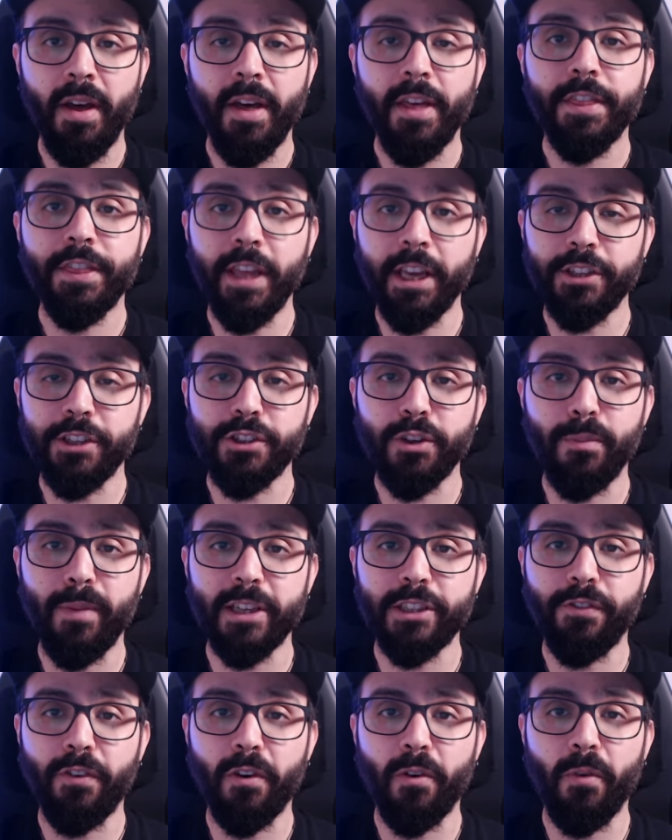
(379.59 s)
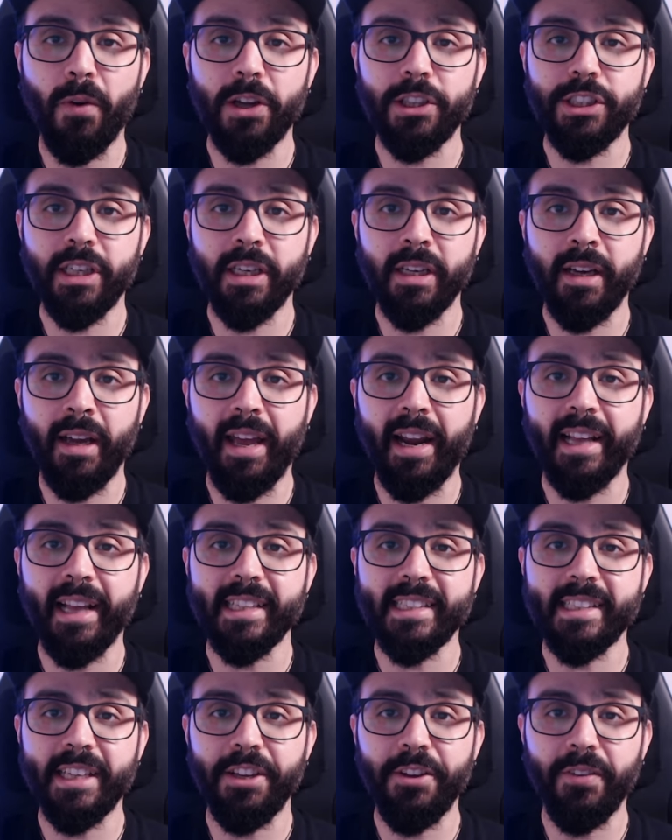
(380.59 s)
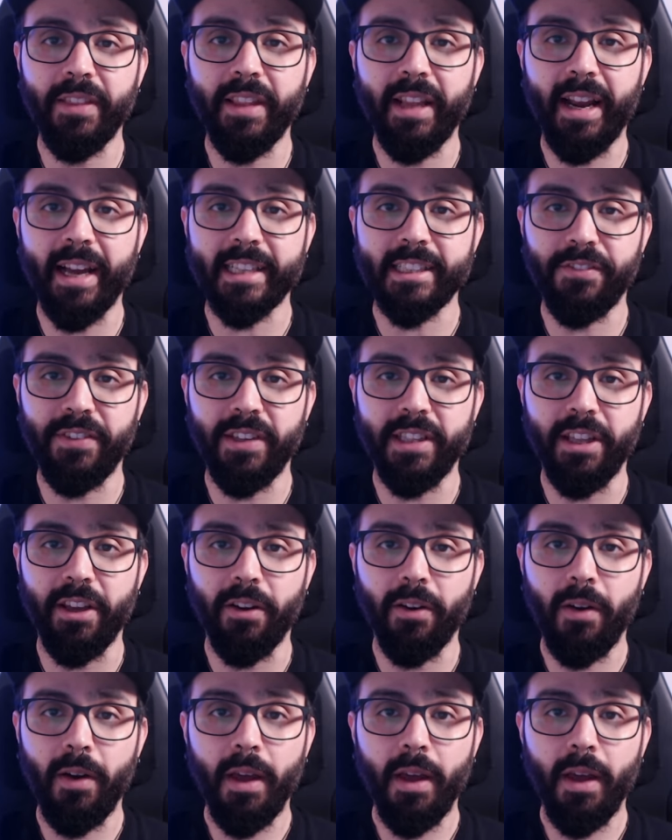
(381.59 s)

Thank you so much for watching and I'll see you in the next video.